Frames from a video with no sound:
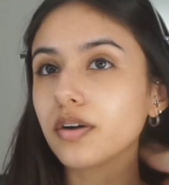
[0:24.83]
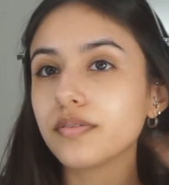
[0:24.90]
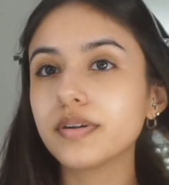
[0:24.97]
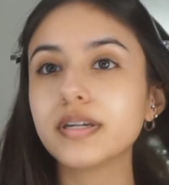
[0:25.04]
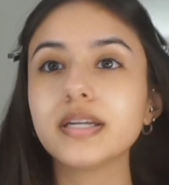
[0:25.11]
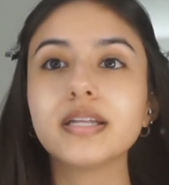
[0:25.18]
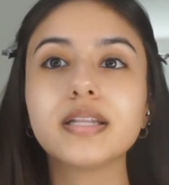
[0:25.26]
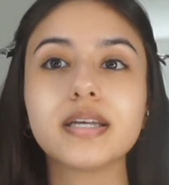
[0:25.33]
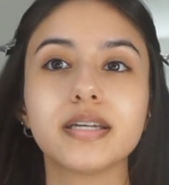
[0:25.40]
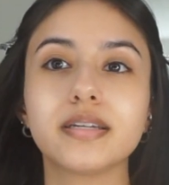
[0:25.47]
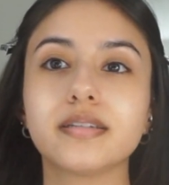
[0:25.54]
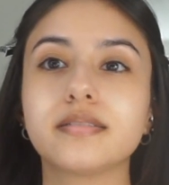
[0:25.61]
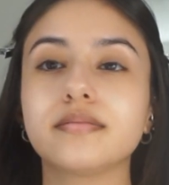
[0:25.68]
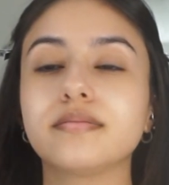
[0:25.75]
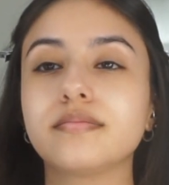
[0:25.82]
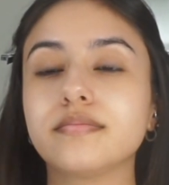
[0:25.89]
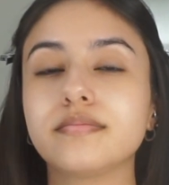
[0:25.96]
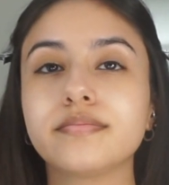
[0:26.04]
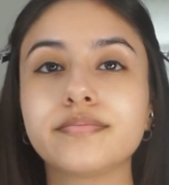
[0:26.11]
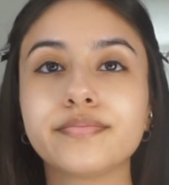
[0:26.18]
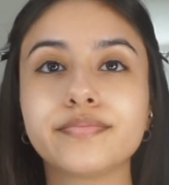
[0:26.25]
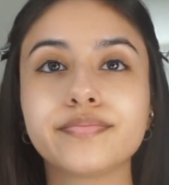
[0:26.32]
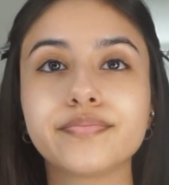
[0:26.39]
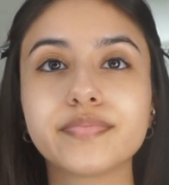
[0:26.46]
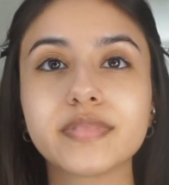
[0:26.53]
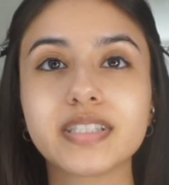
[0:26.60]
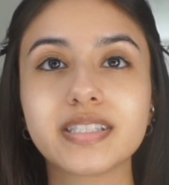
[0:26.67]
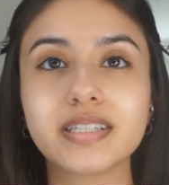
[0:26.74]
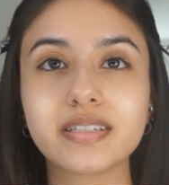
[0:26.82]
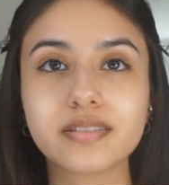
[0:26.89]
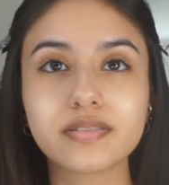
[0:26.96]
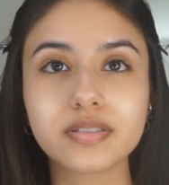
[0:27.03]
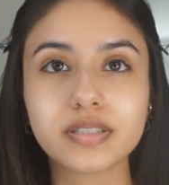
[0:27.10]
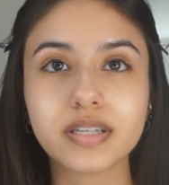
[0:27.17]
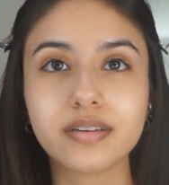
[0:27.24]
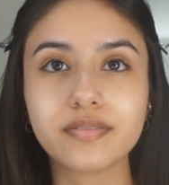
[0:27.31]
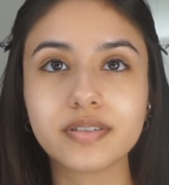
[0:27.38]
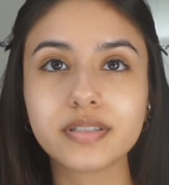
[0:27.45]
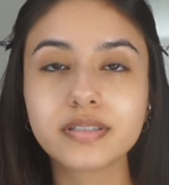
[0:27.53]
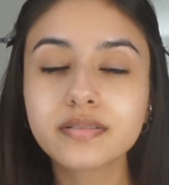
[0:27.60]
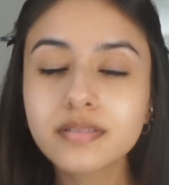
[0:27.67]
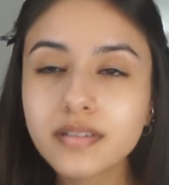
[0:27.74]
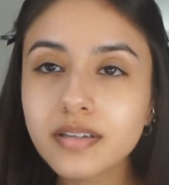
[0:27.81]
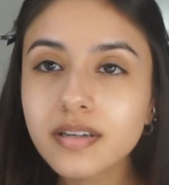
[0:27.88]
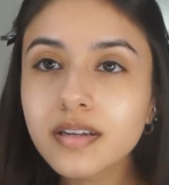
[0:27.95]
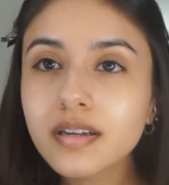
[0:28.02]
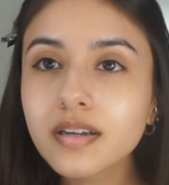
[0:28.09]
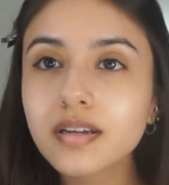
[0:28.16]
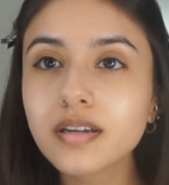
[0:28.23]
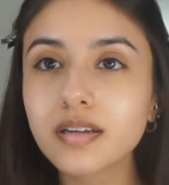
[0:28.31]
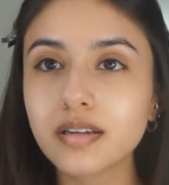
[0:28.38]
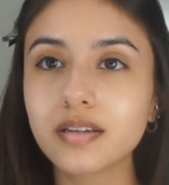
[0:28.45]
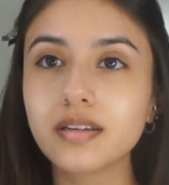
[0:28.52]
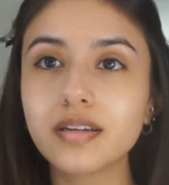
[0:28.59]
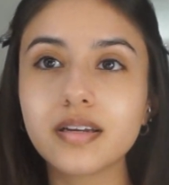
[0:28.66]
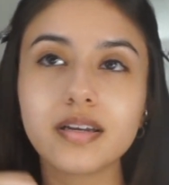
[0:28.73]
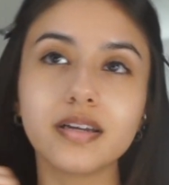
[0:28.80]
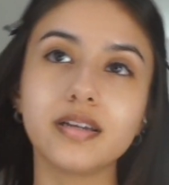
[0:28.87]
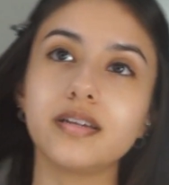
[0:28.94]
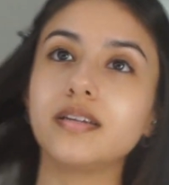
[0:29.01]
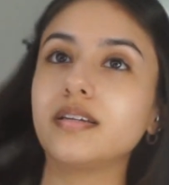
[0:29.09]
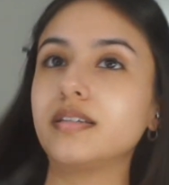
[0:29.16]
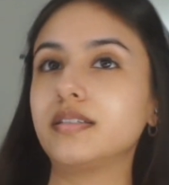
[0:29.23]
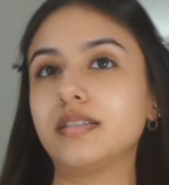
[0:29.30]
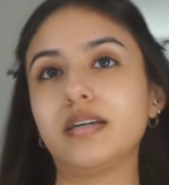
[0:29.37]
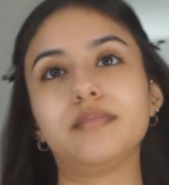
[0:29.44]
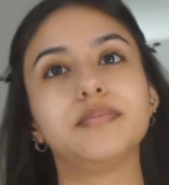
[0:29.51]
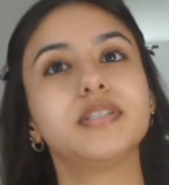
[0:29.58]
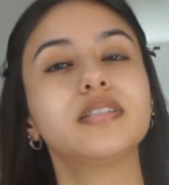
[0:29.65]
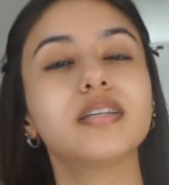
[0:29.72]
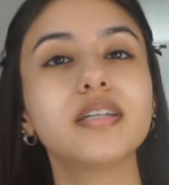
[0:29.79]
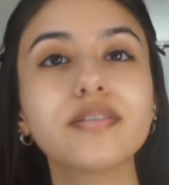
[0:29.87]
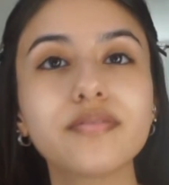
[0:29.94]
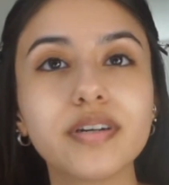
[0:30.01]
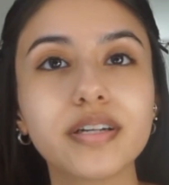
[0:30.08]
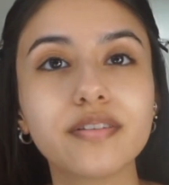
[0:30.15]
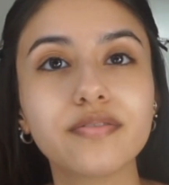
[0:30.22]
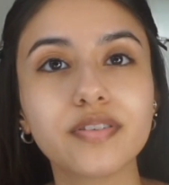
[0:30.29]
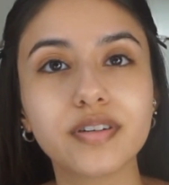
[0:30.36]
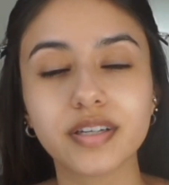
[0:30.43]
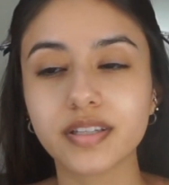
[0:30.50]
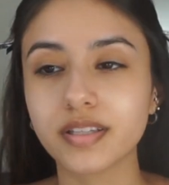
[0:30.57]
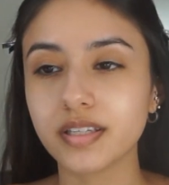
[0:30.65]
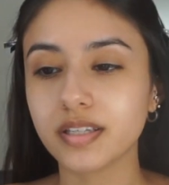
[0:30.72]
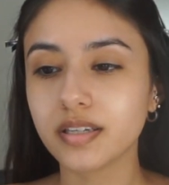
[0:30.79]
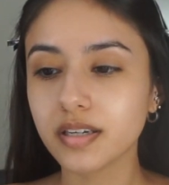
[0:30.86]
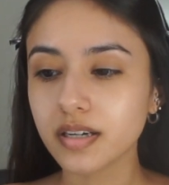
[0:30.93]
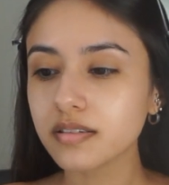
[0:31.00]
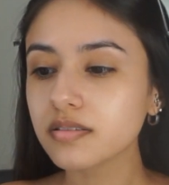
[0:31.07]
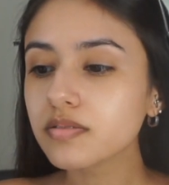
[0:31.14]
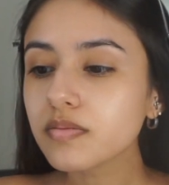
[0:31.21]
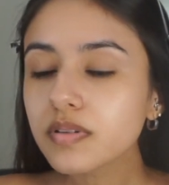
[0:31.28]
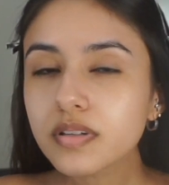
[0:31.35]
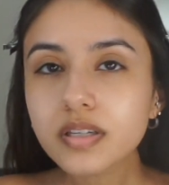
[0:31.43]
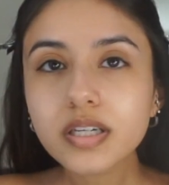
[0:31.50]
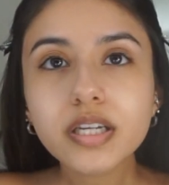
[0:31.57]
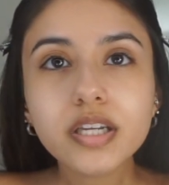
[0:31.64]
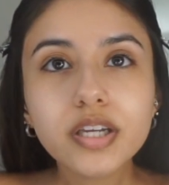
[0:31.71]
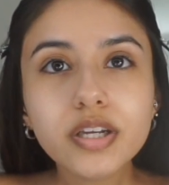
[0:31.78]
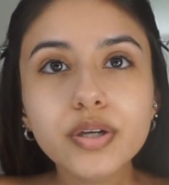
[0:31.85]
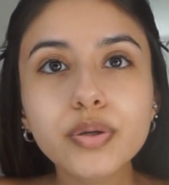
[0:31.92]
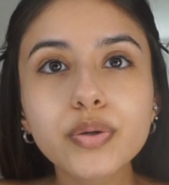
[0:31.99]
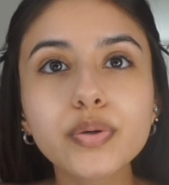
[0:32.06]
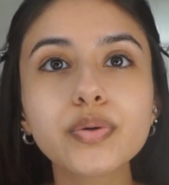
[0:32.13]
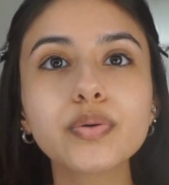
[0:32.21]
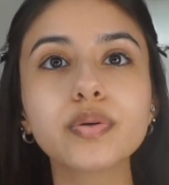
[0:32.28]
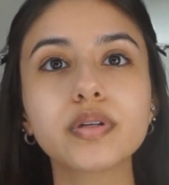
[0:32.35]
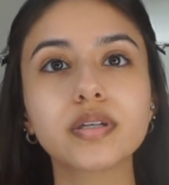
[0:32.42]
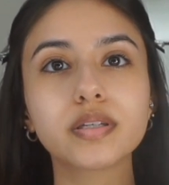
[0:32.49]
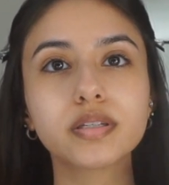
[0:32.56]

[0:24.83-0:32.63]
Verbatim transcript: Already like six or seven and I'm just getting ready for nothing. I just wanna look cute